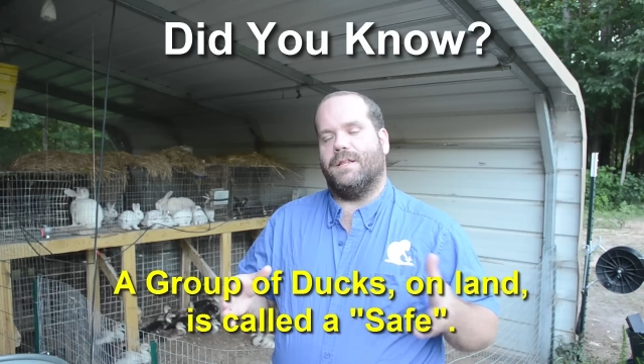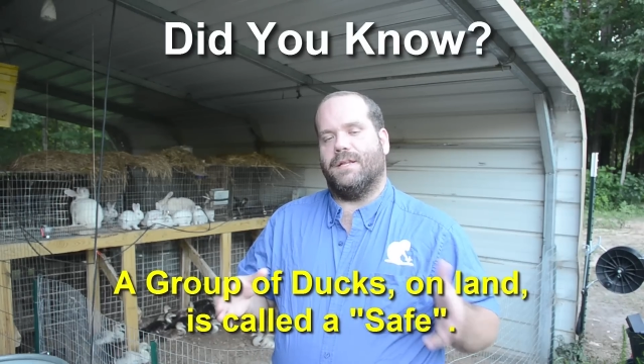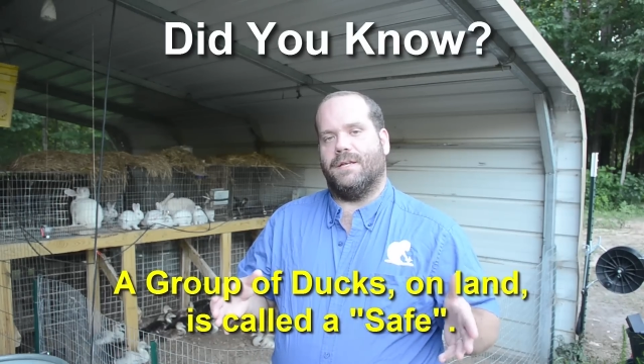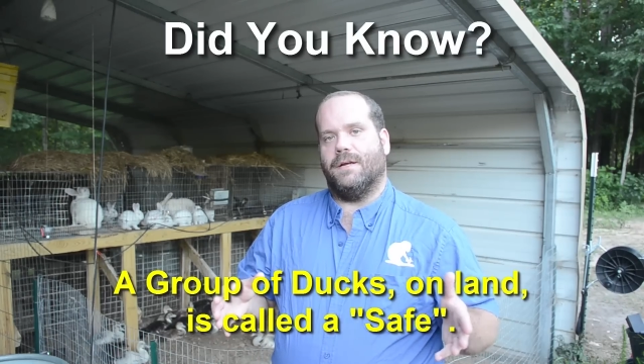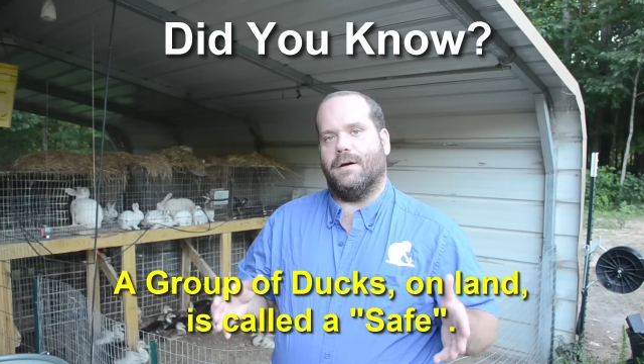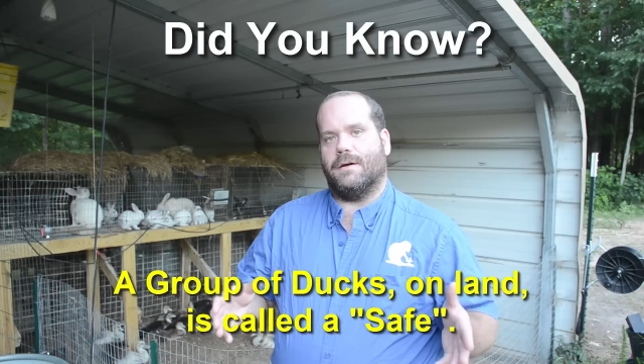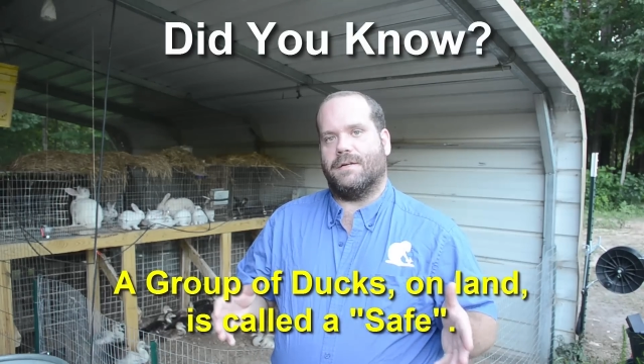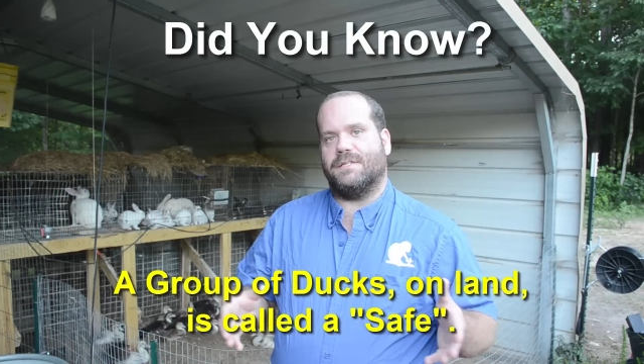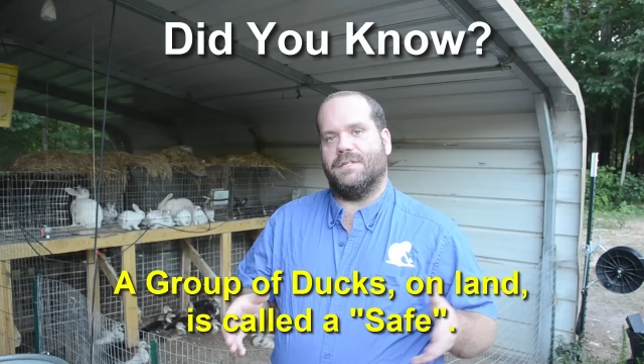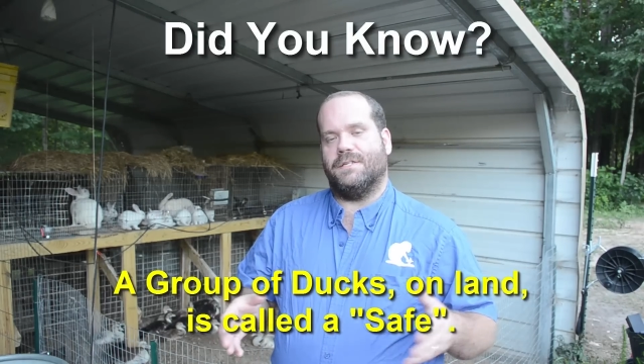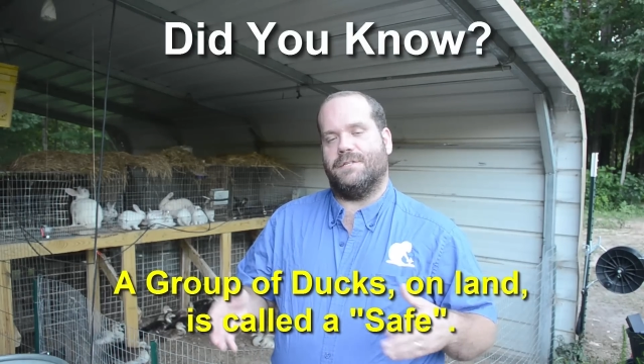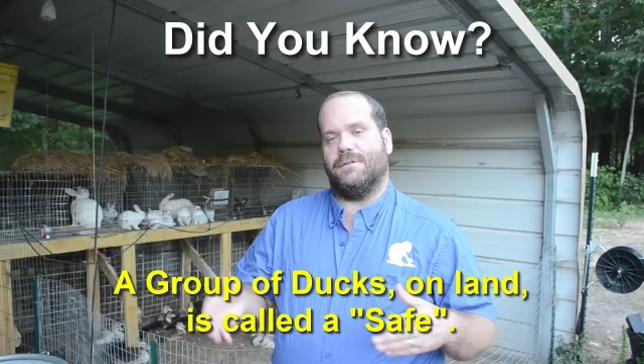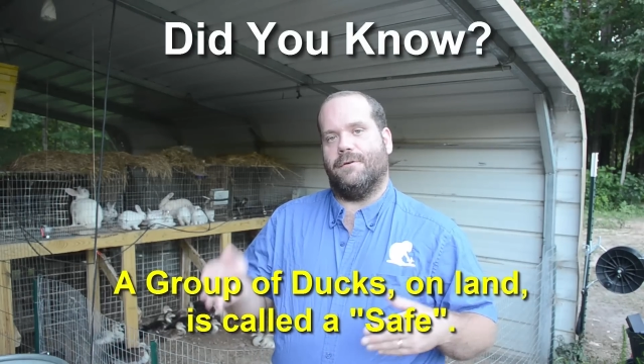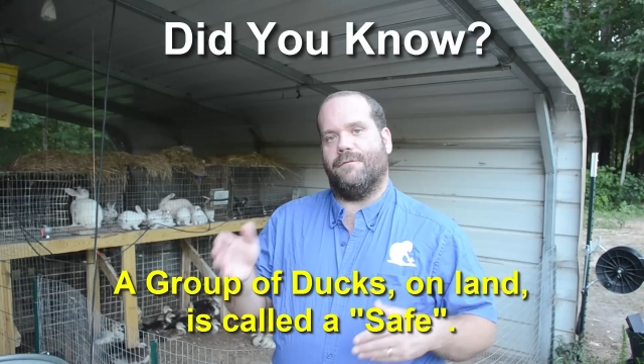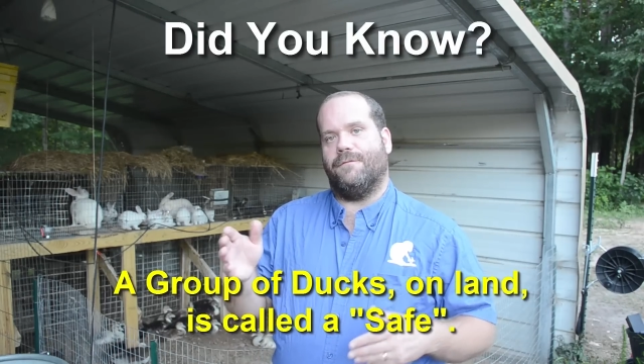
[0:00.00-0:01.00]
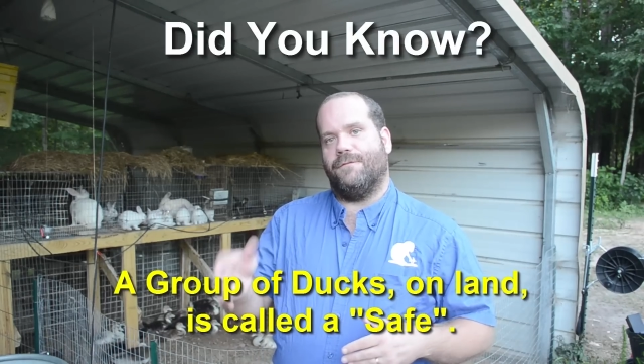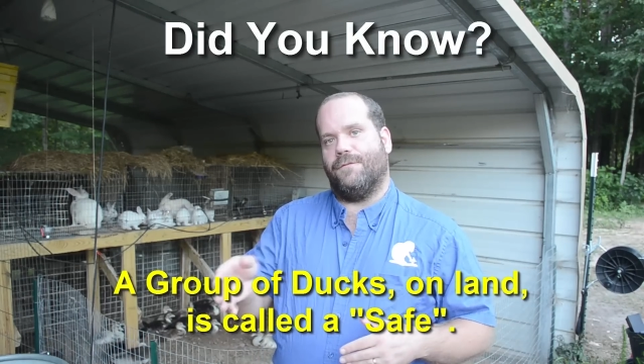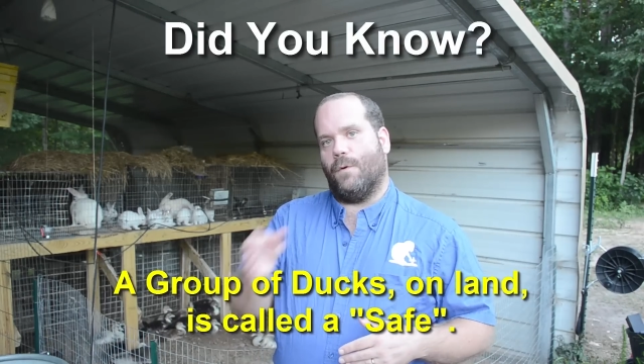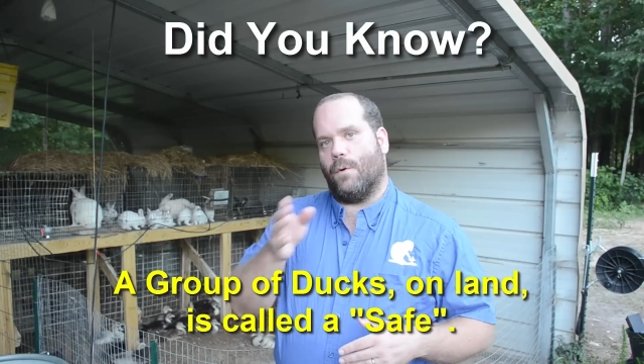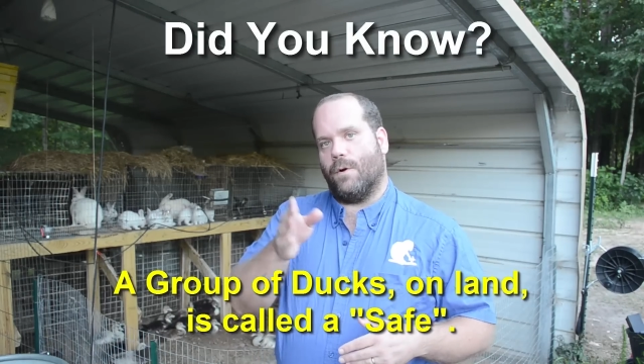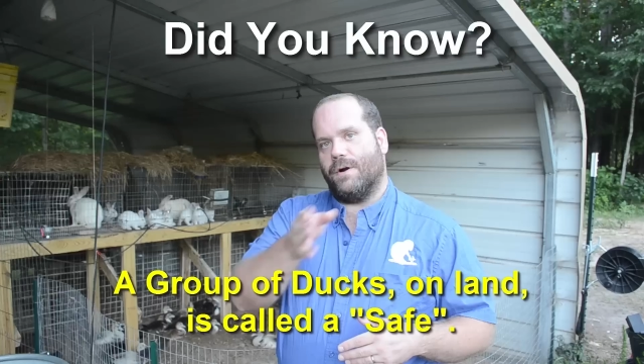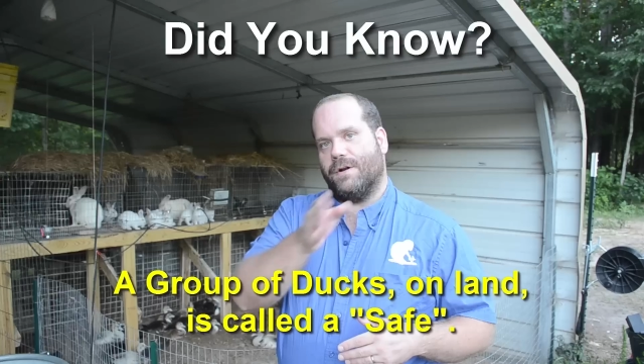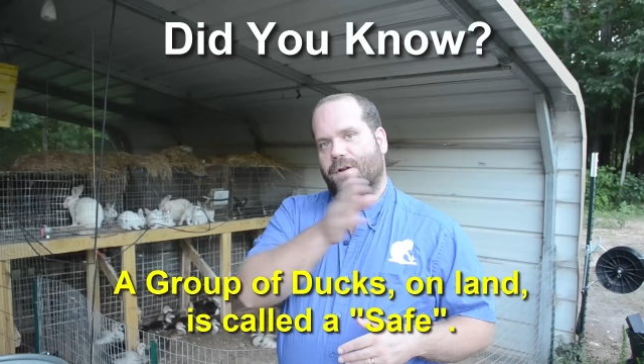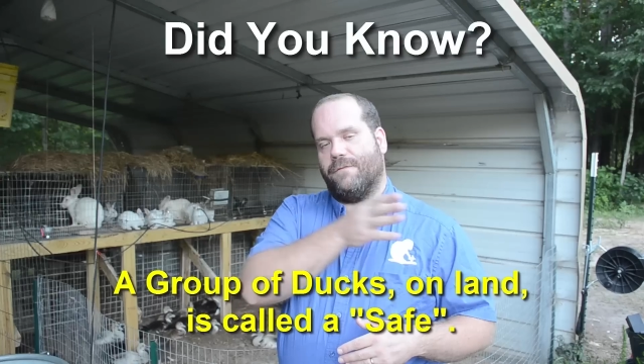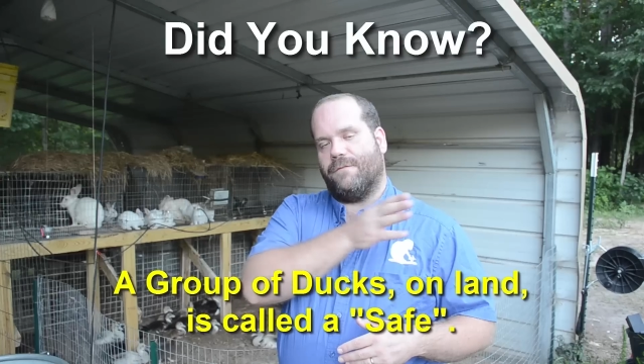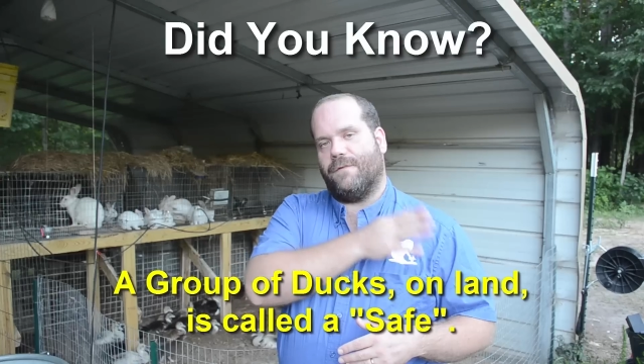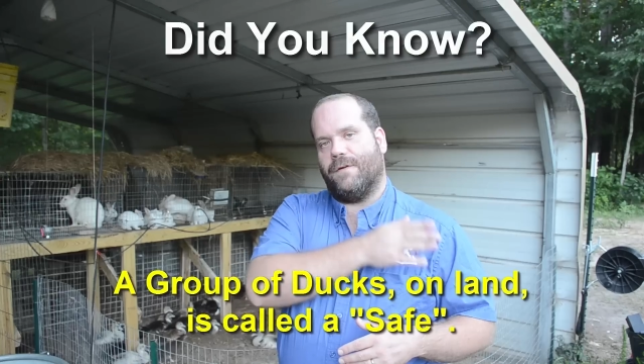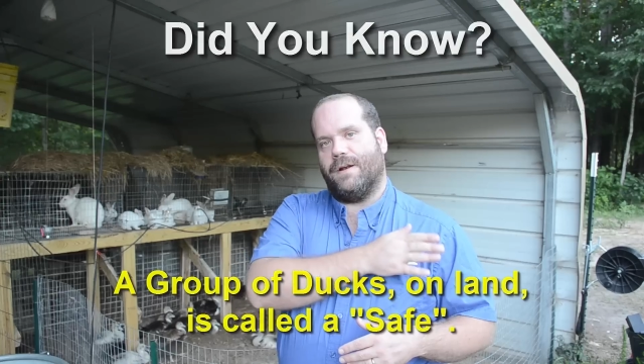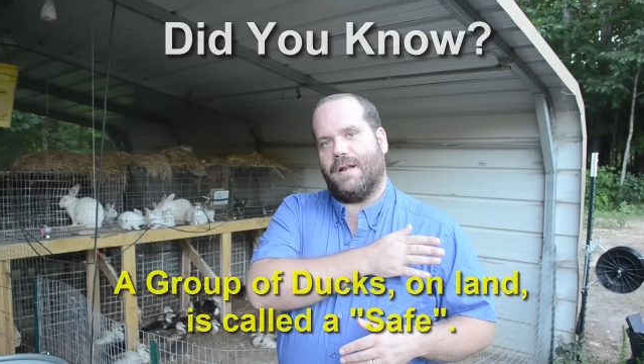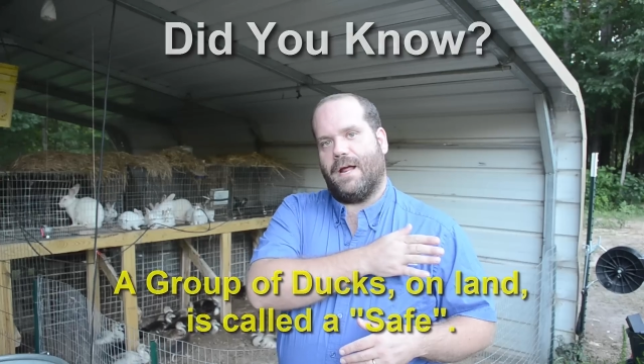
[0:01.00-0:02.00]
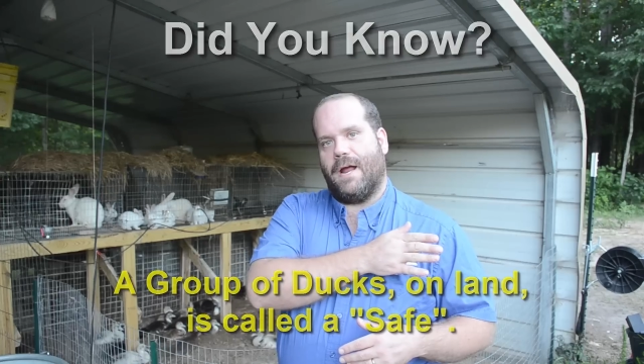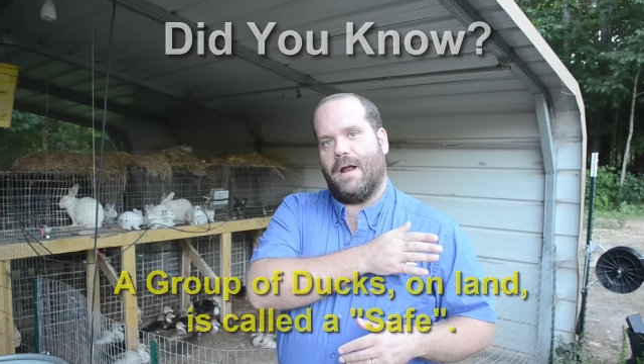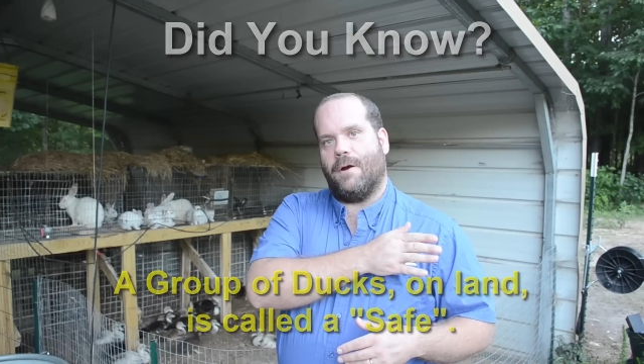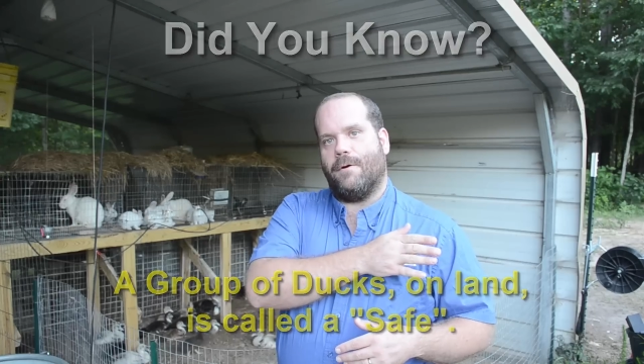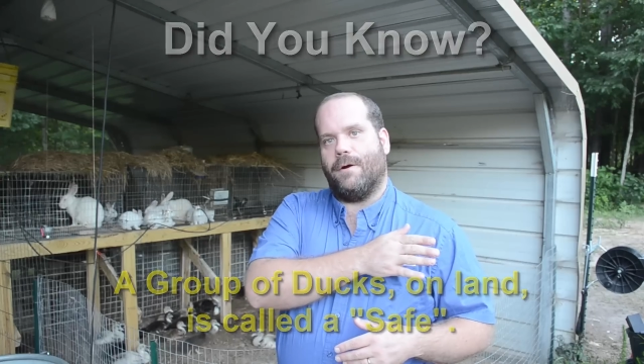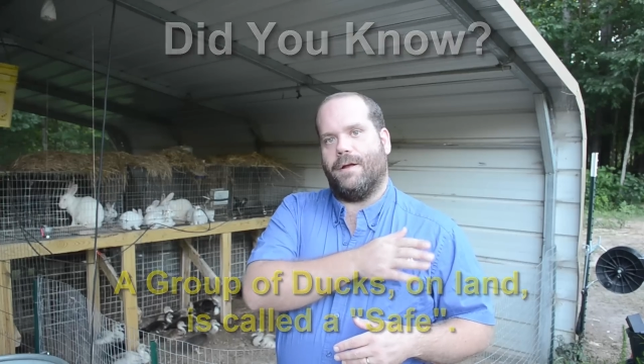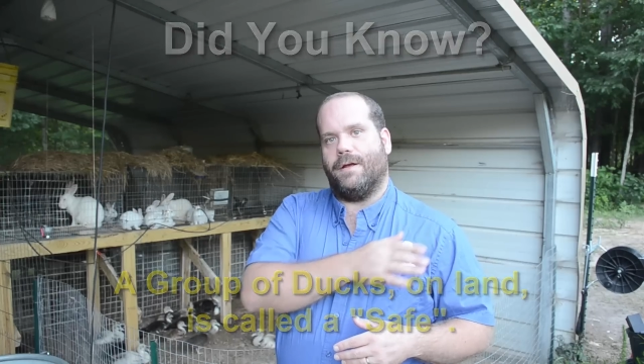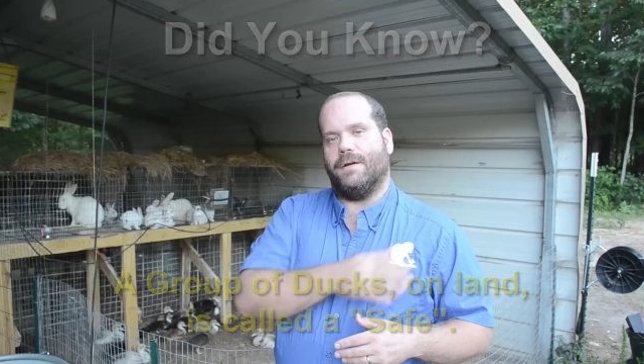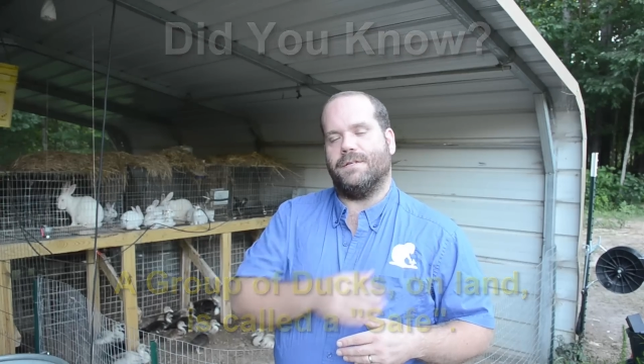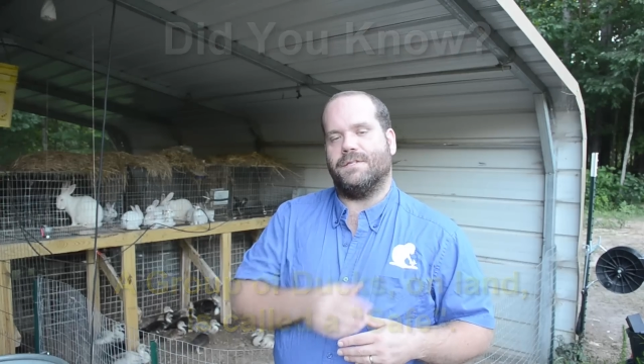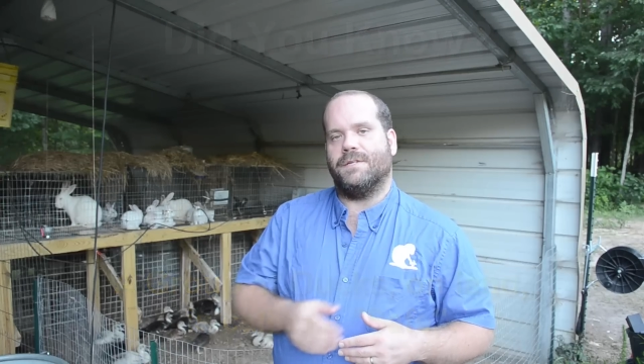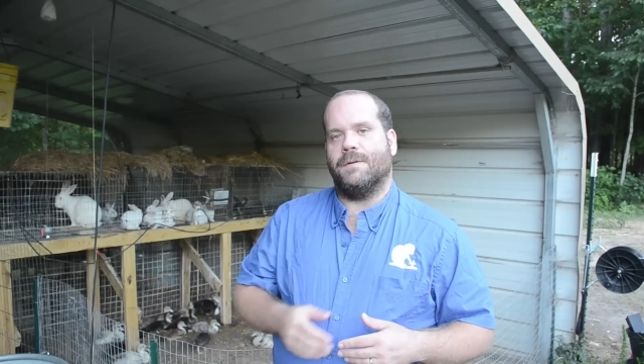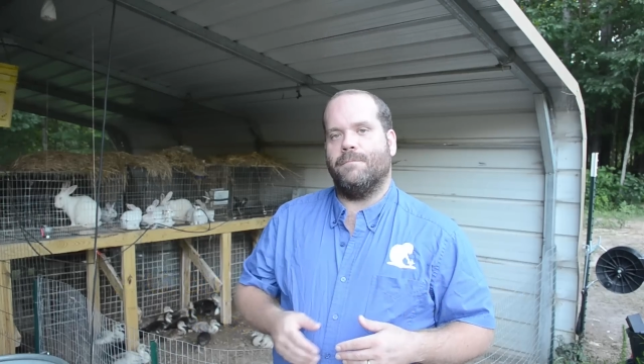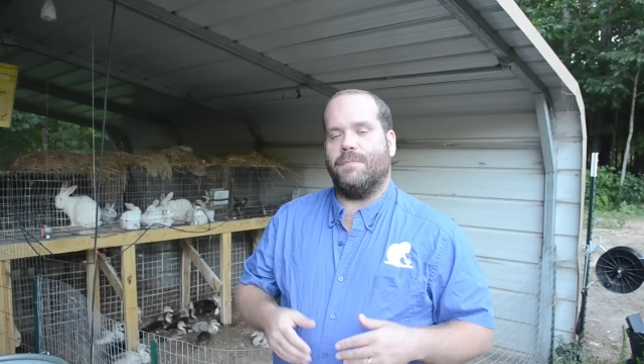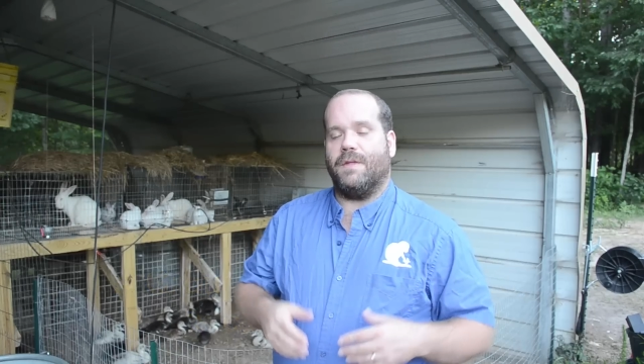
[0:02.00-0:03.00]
the ducks into 4 different areas,